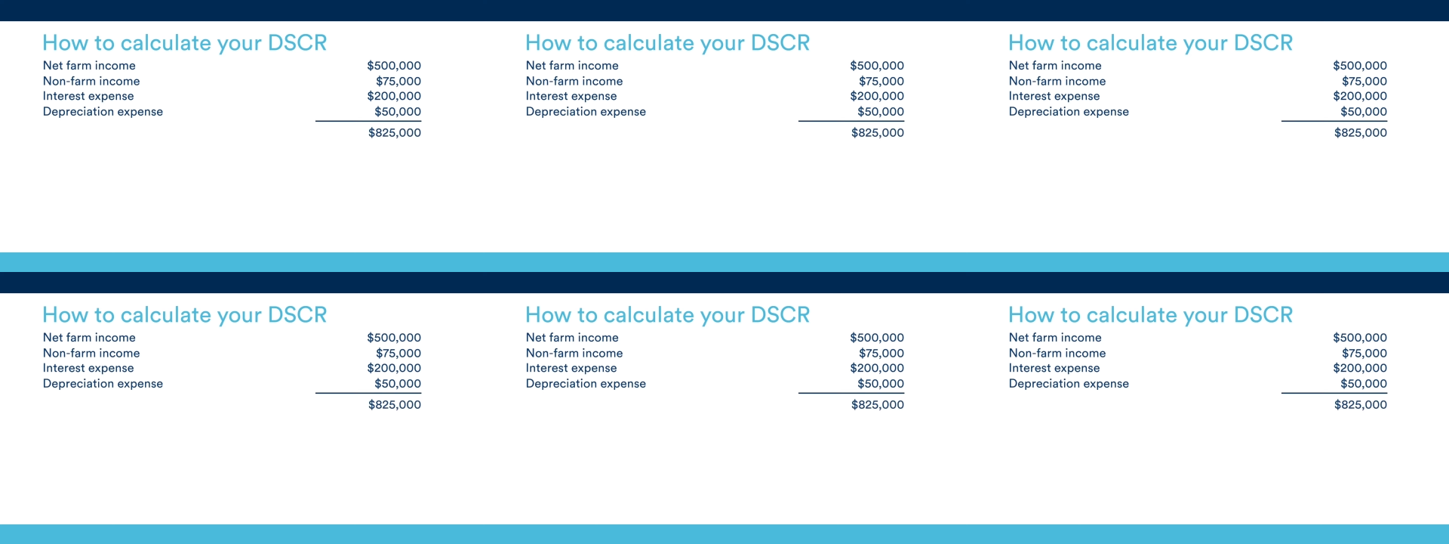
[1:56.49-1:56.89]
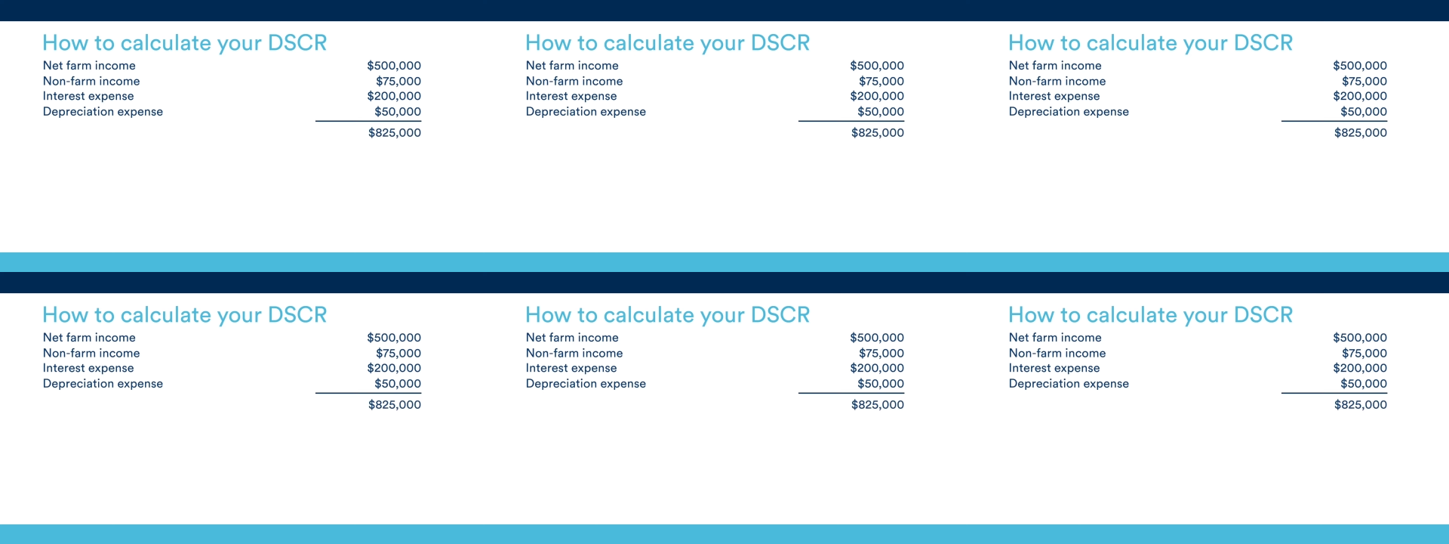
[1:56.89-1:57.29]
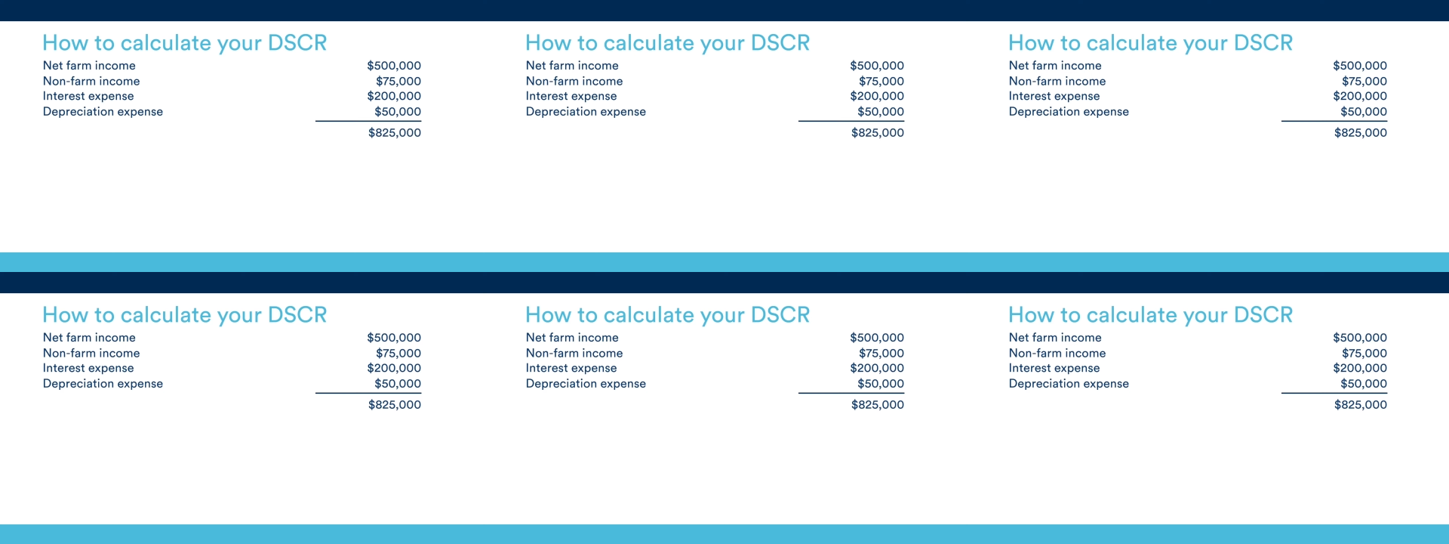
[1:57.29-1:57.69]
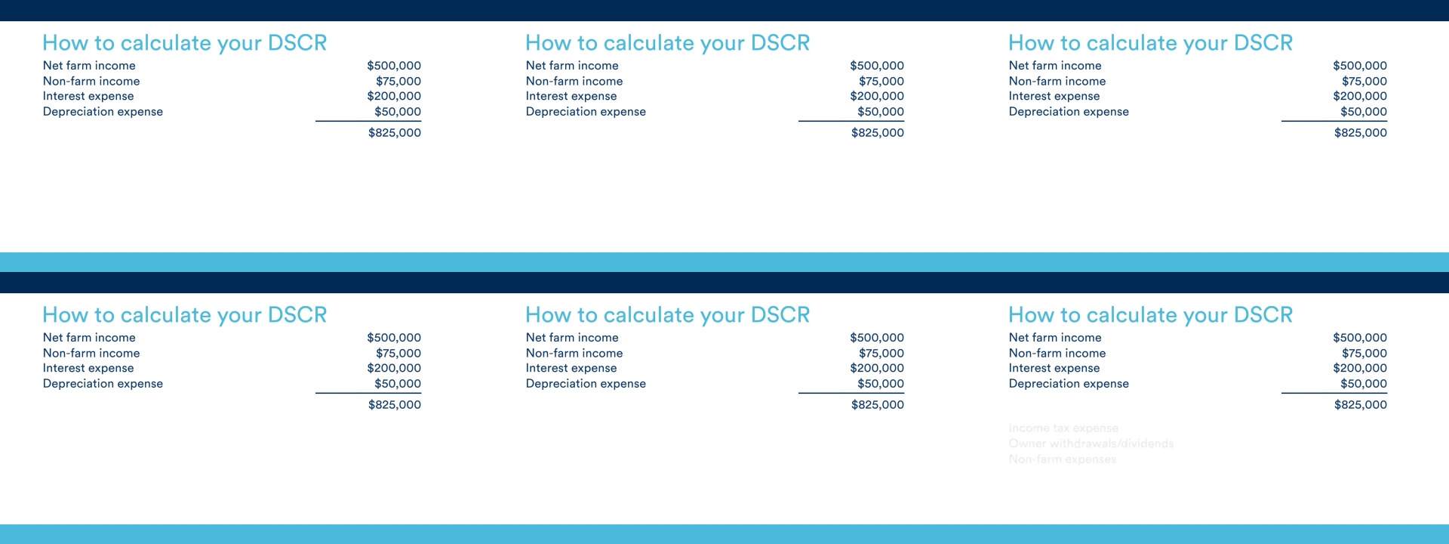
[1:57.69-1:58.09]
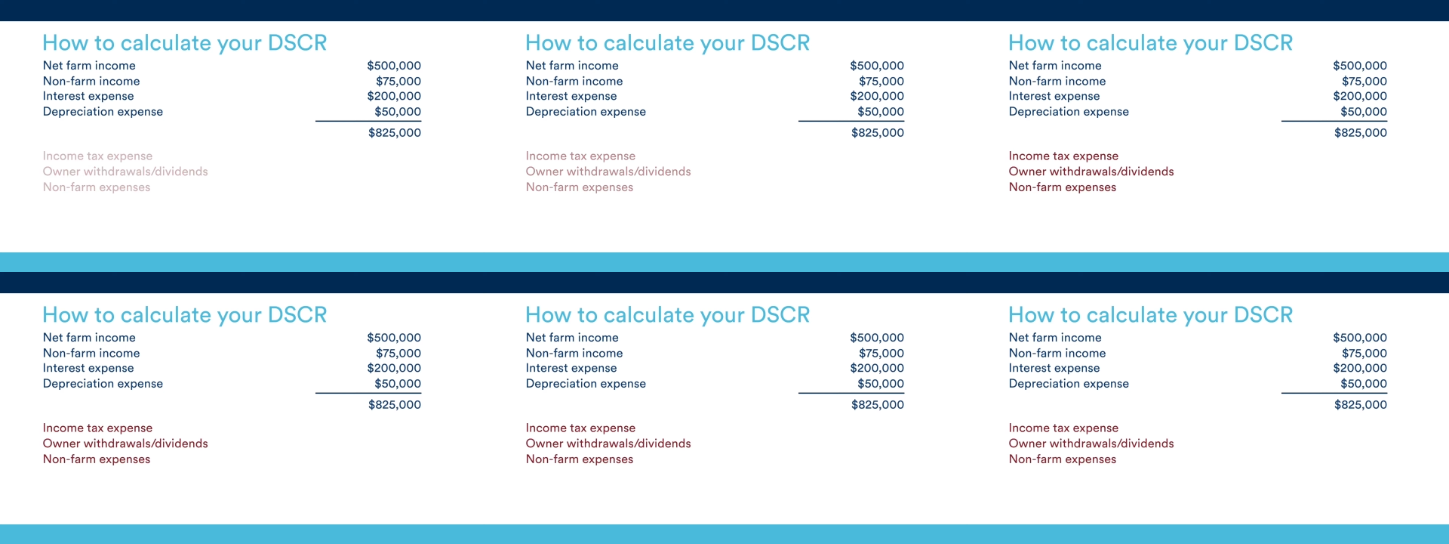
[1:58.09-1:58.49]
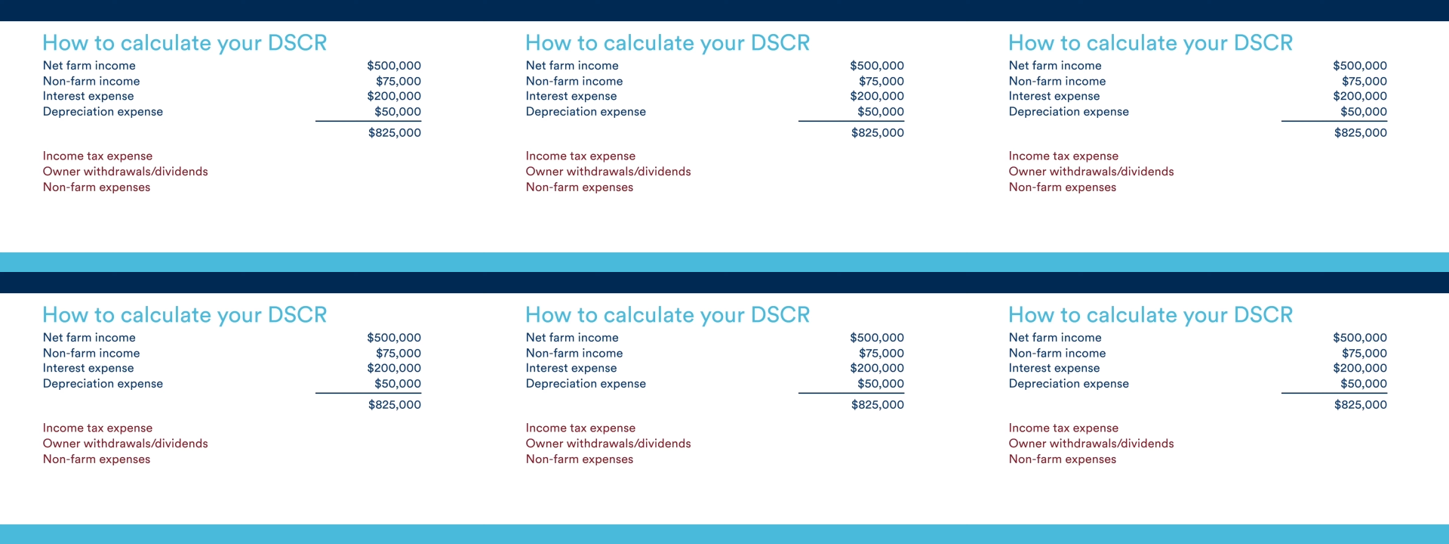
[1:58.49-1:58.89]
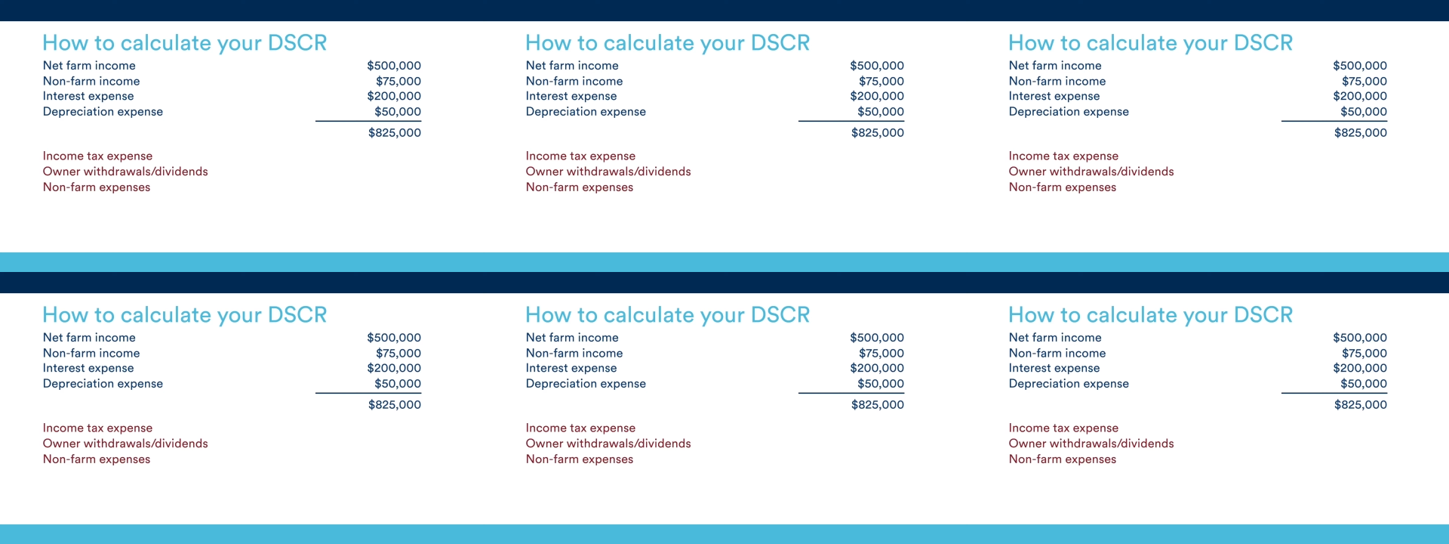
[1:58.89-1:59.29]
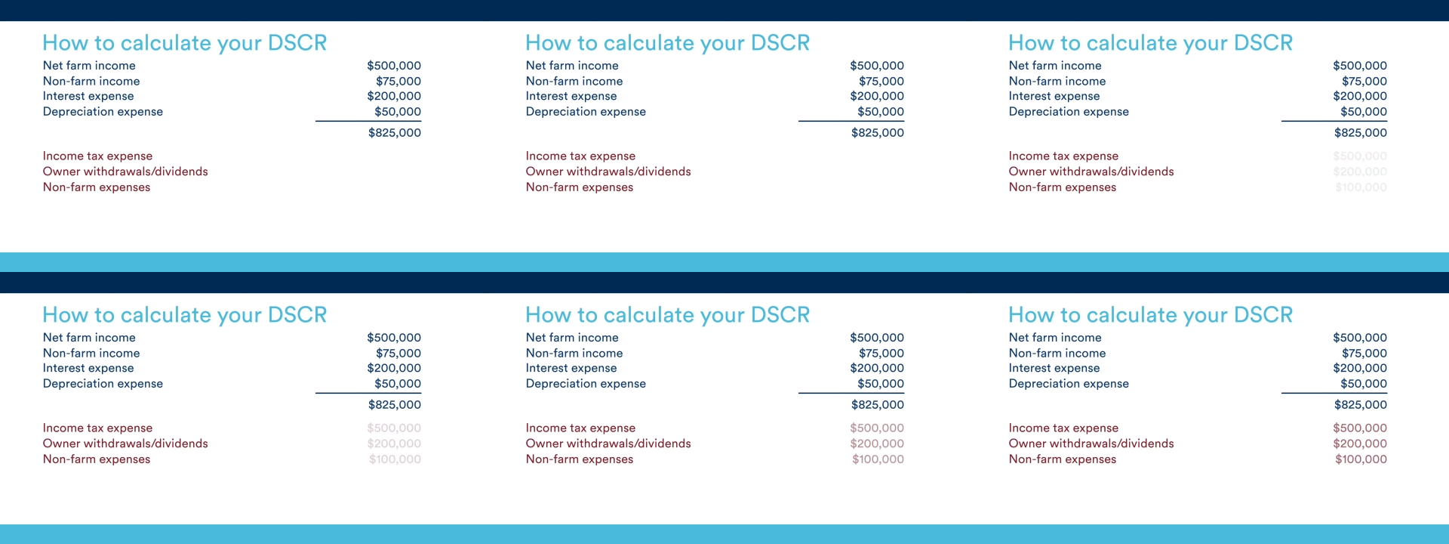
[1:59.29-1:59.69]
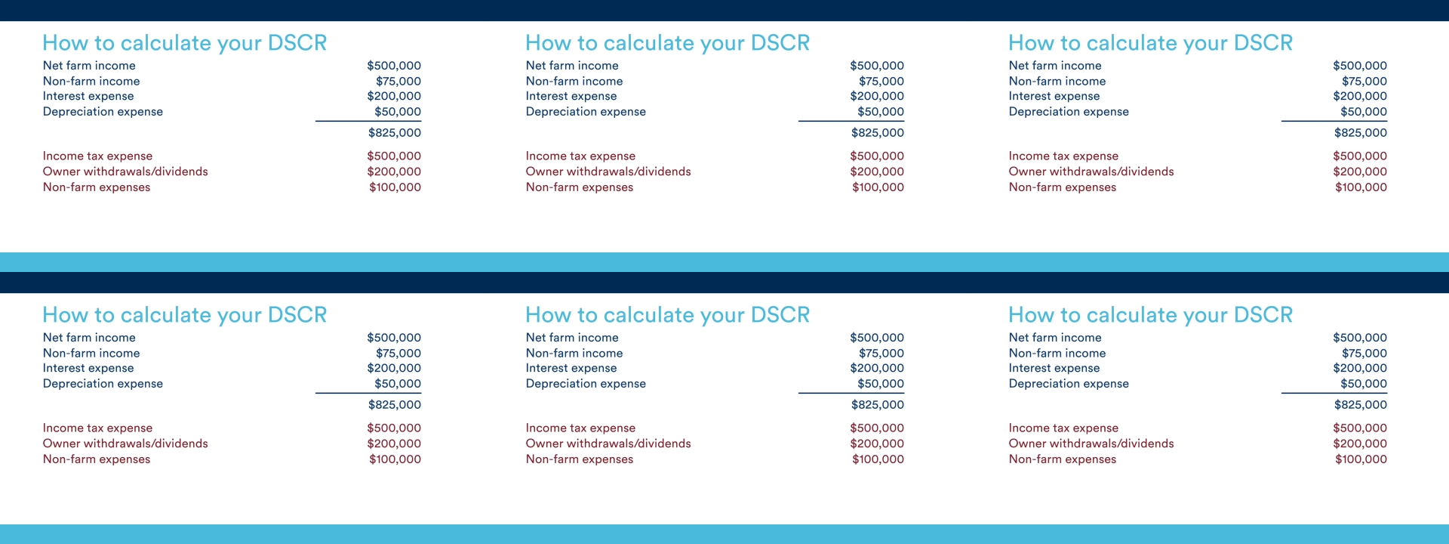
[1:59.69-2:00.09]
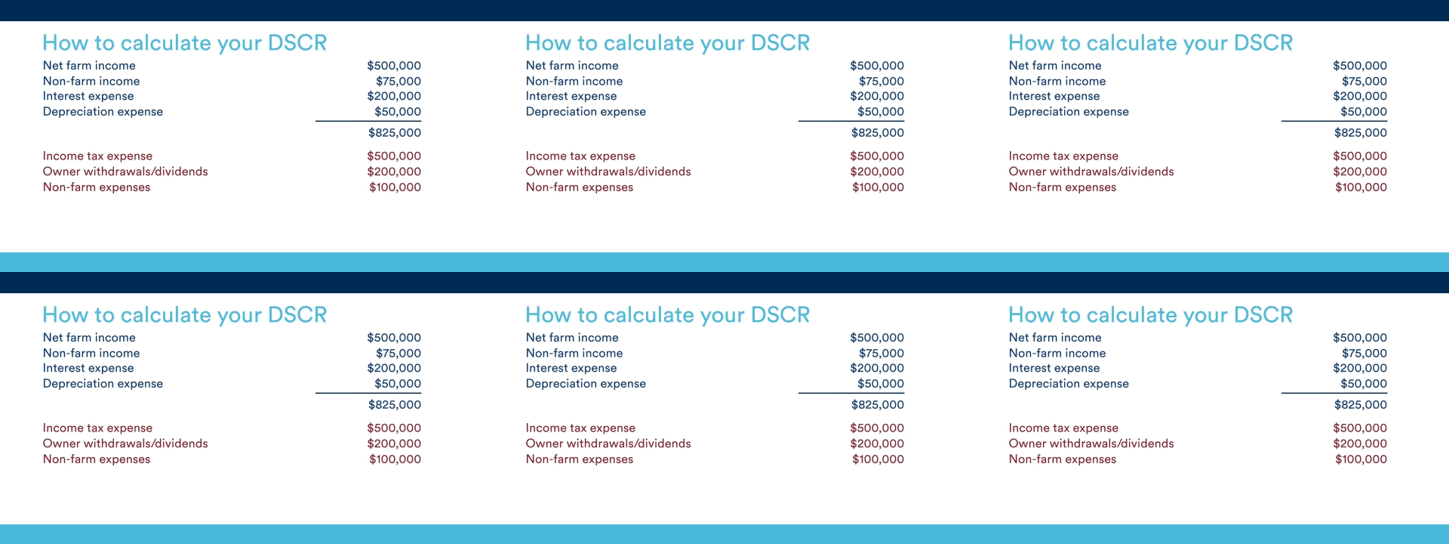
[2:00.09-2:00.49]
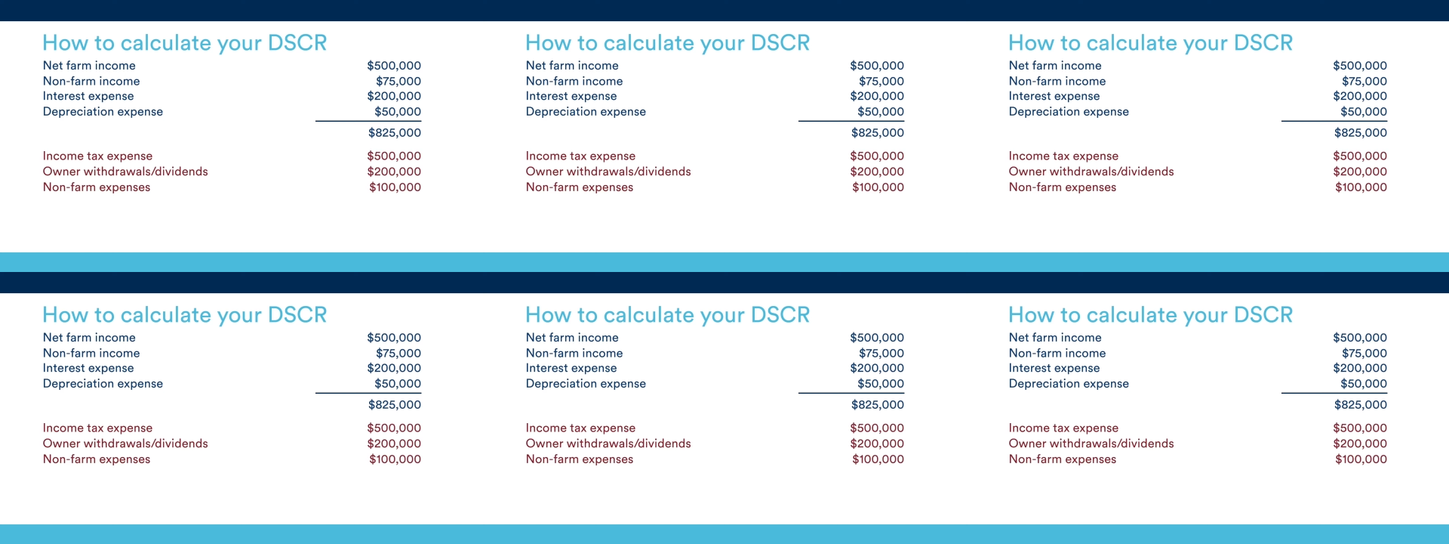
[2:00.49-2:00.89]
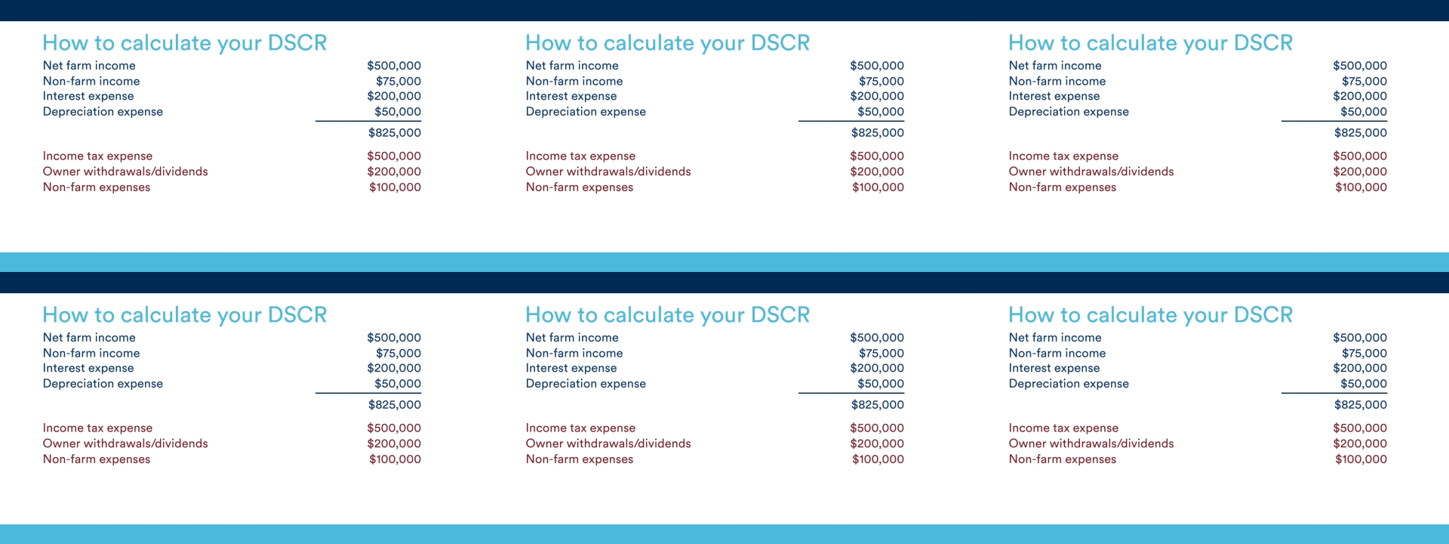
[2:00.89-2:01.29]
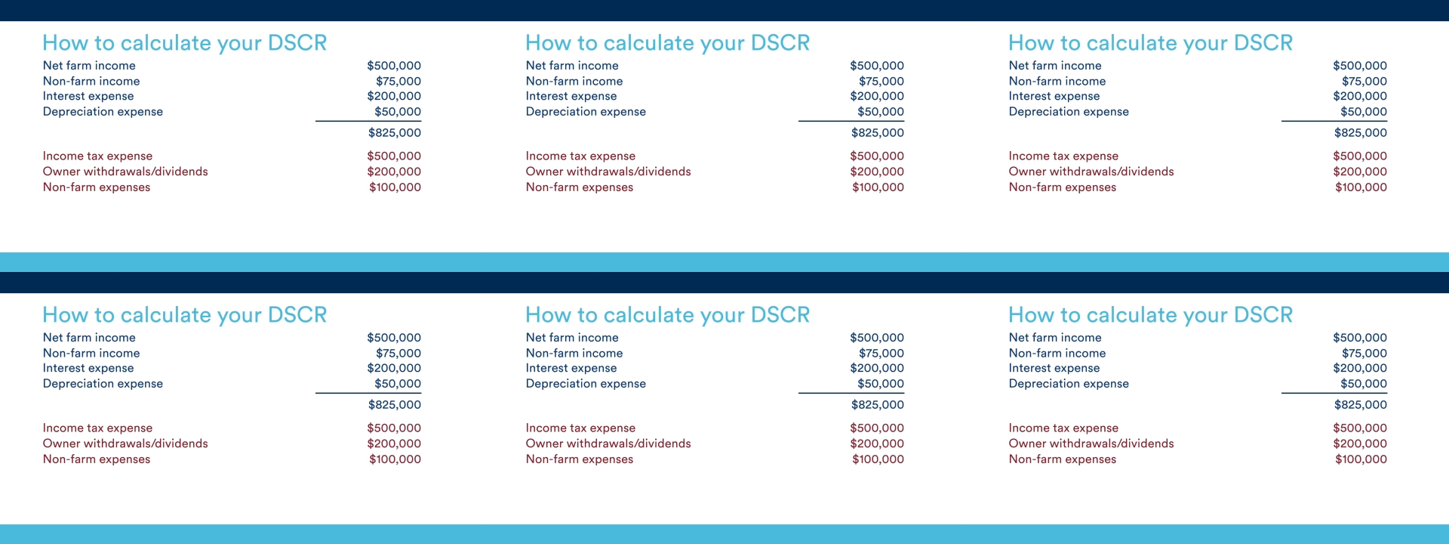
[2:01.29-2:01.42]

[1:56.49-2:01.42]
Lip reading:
(no speaker visible)